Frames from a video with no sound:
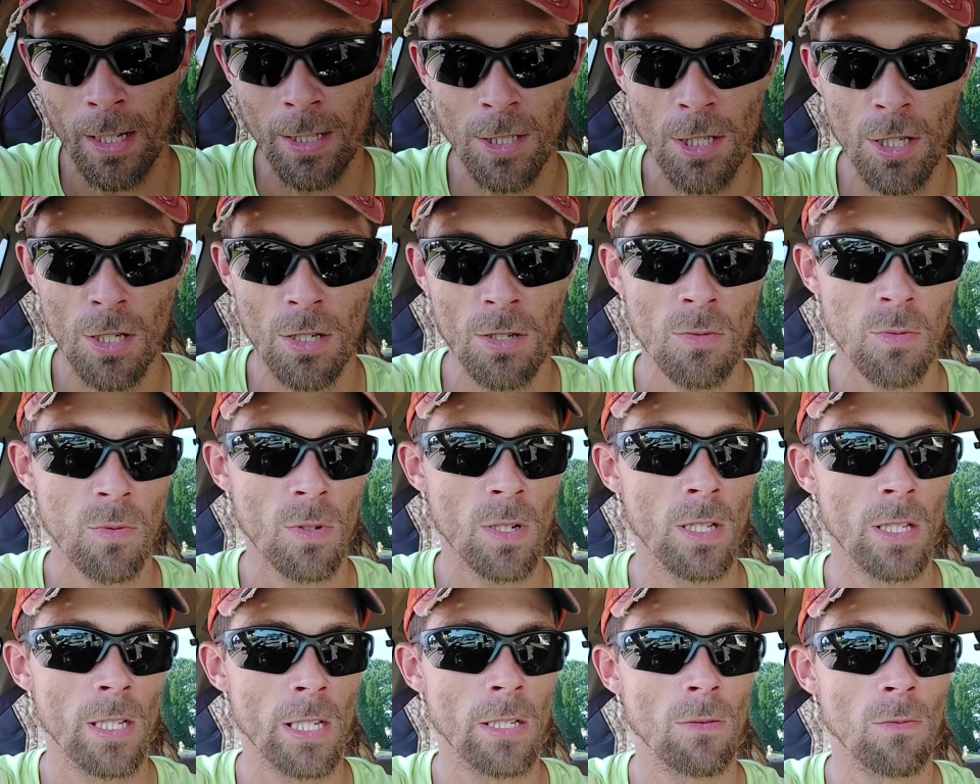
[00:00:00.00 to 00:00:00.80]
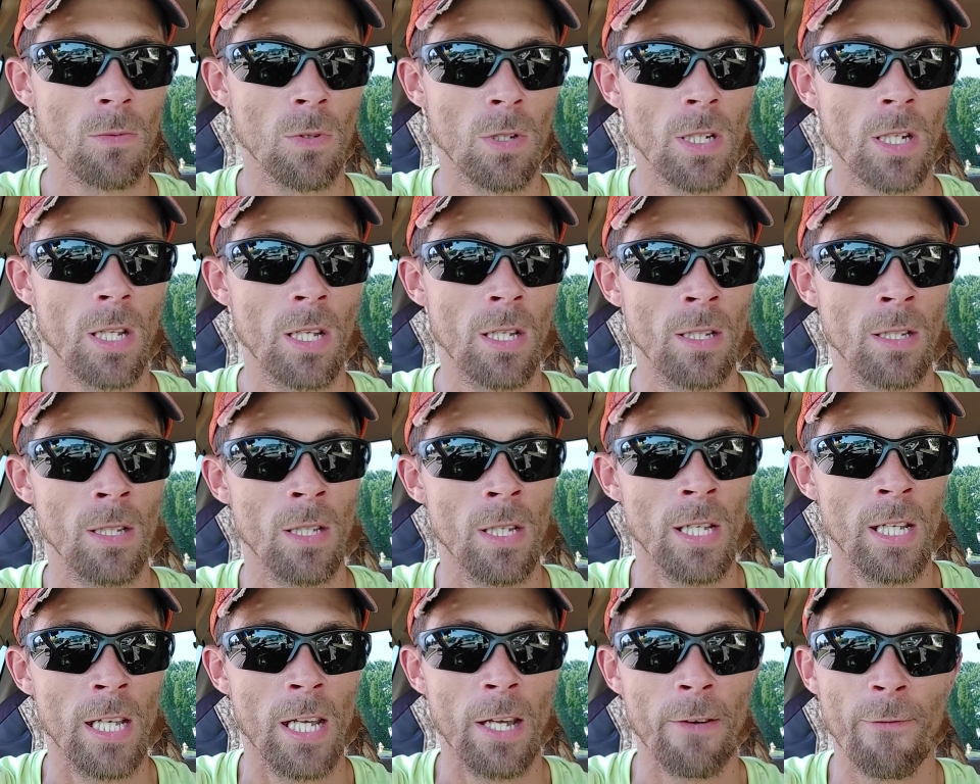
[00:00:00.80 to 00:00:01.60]
just really want to,
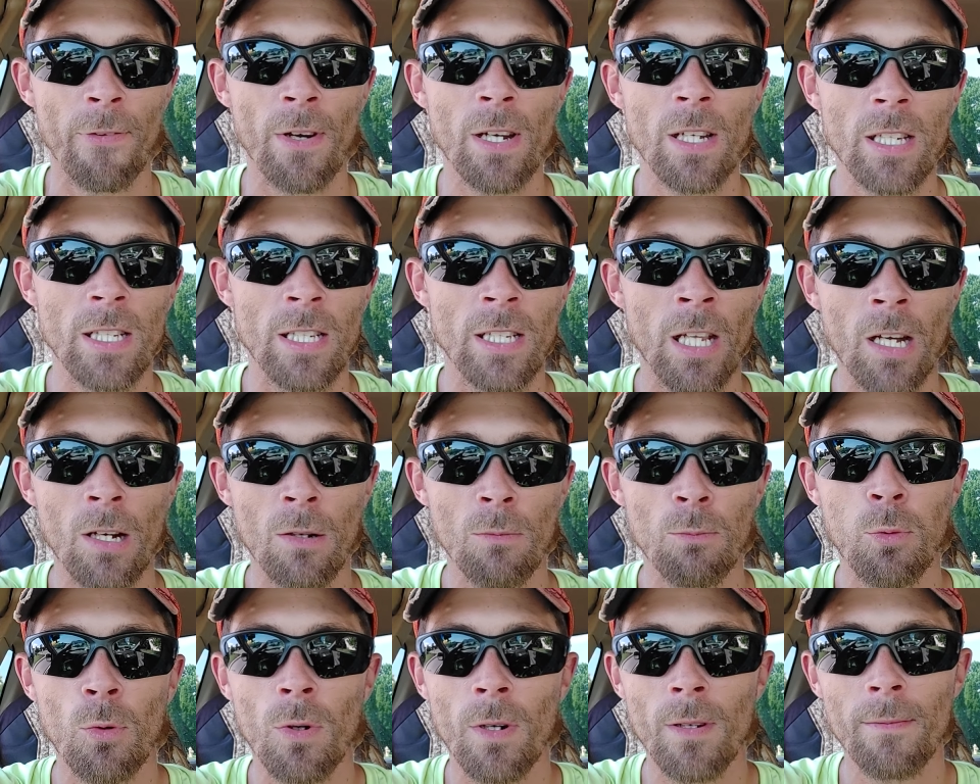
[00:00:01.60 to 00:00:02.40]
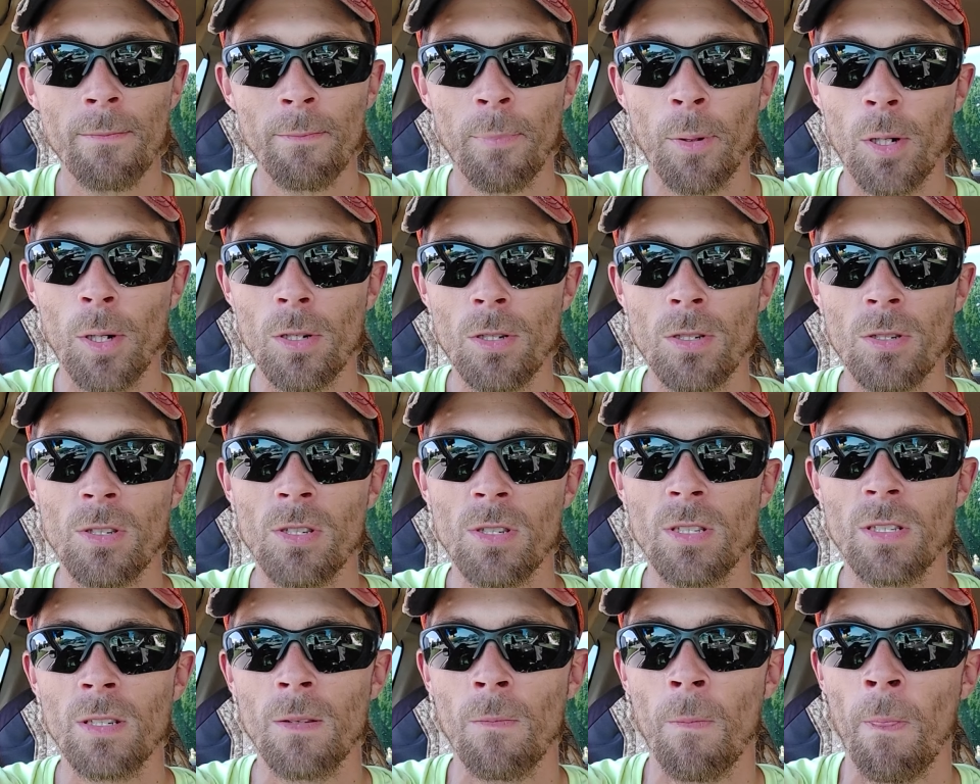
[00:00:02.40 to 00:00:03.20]
if I can help one
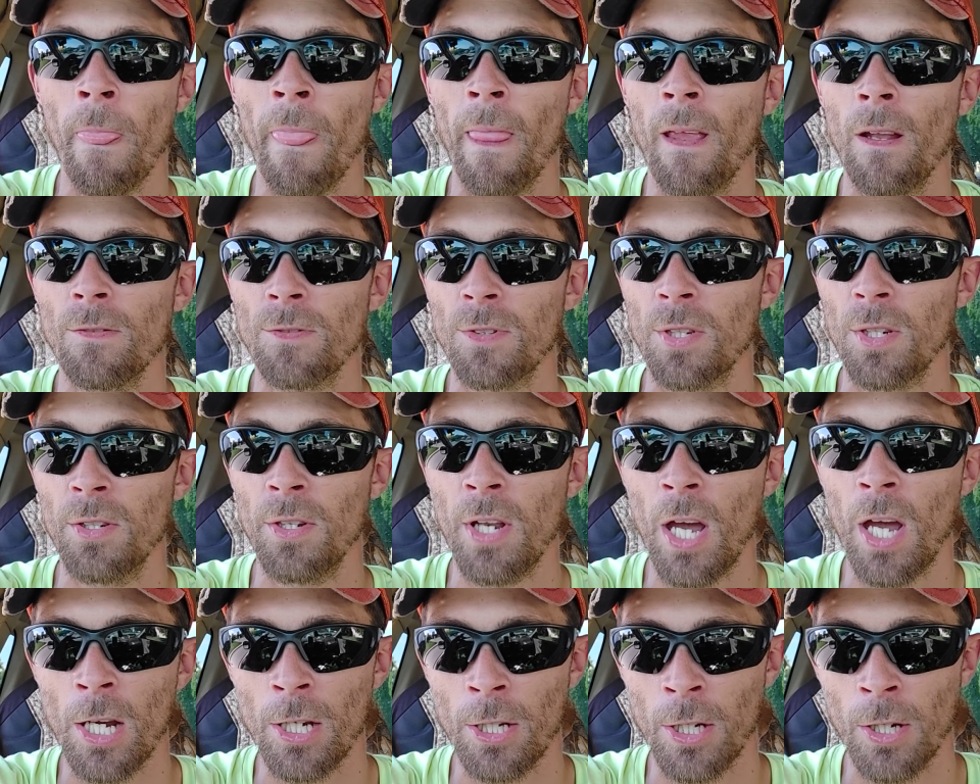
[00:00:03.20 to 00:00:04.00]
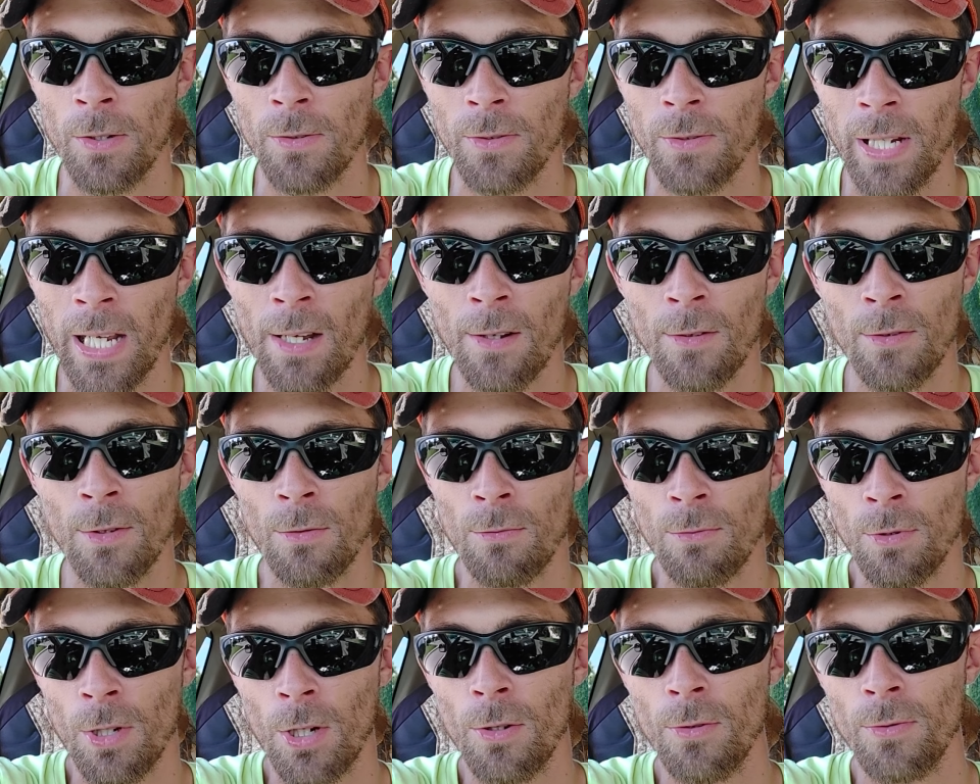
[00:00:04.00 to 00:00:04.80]
person to not go down the
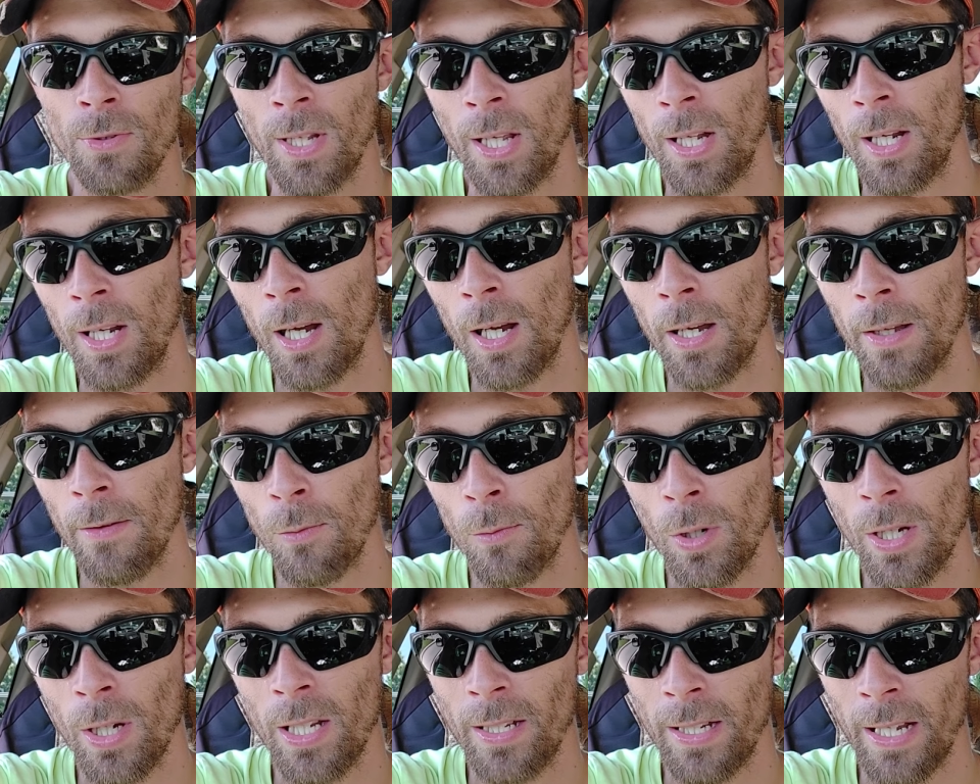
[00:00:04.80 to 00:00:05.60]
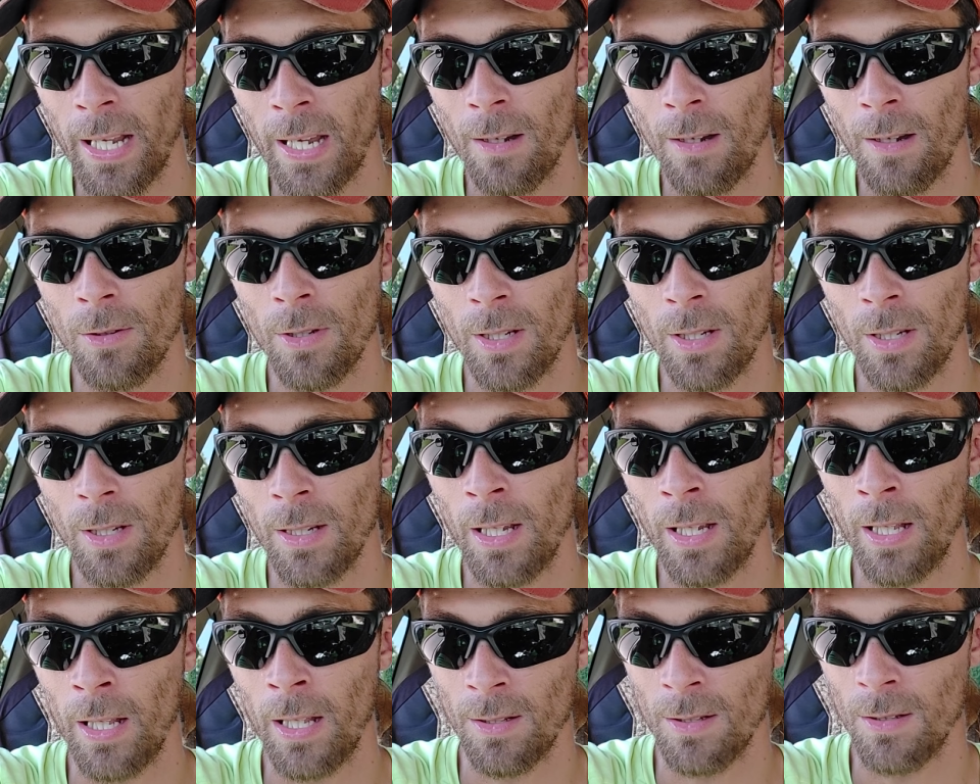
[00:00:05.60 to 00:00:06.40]
road that I went down
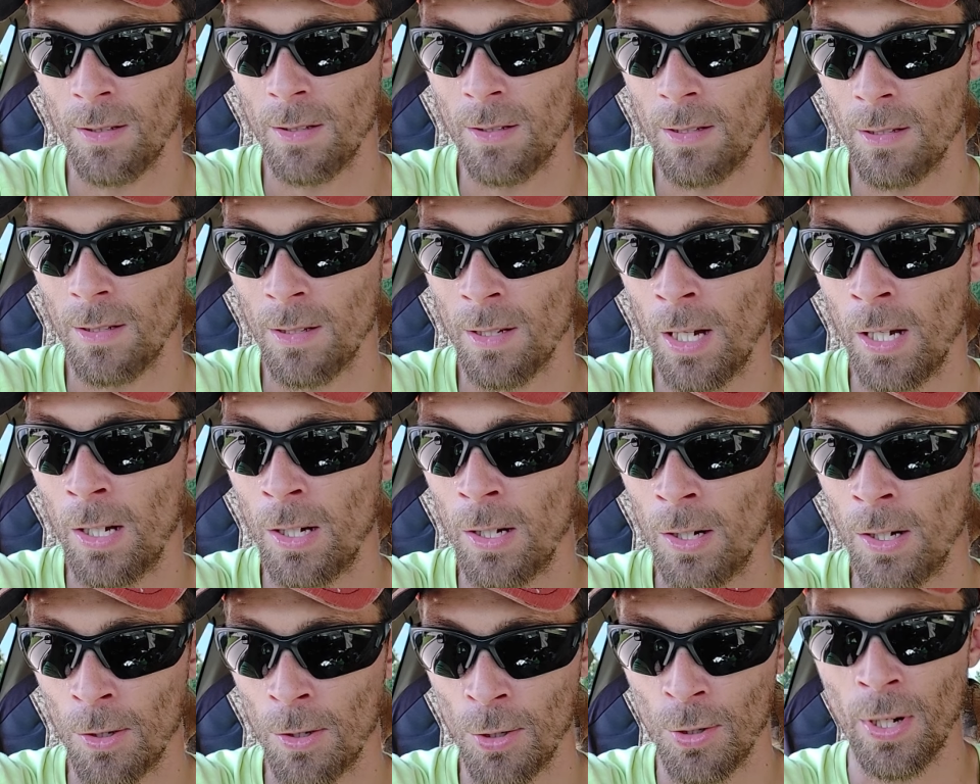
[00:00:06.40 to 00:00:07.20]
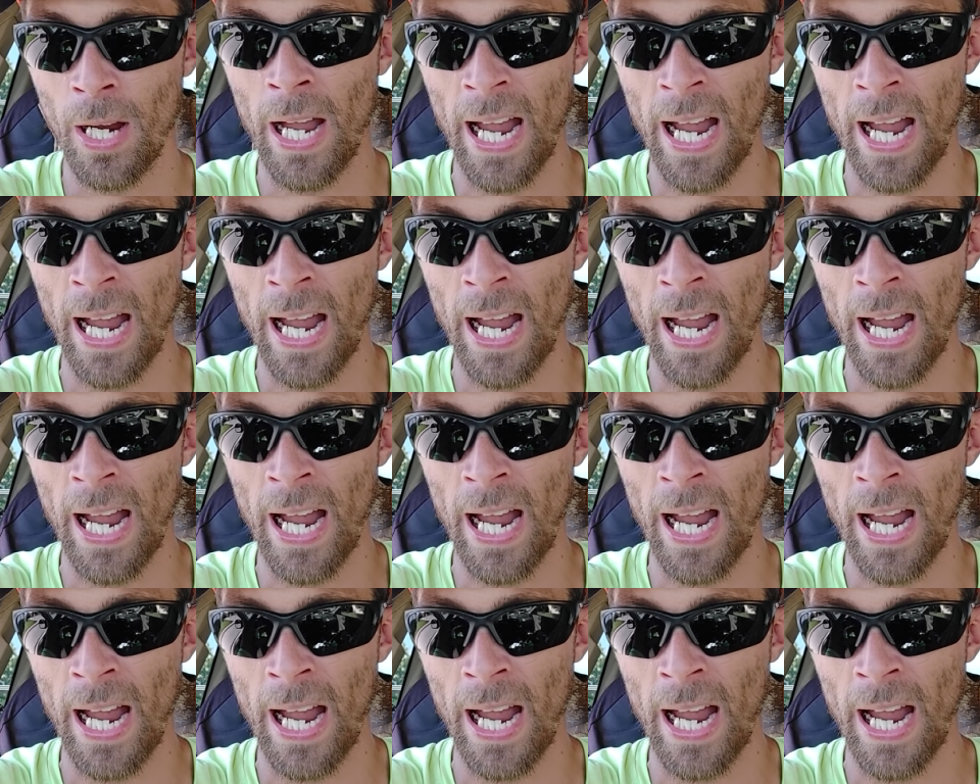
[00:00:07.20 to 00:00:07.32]
and are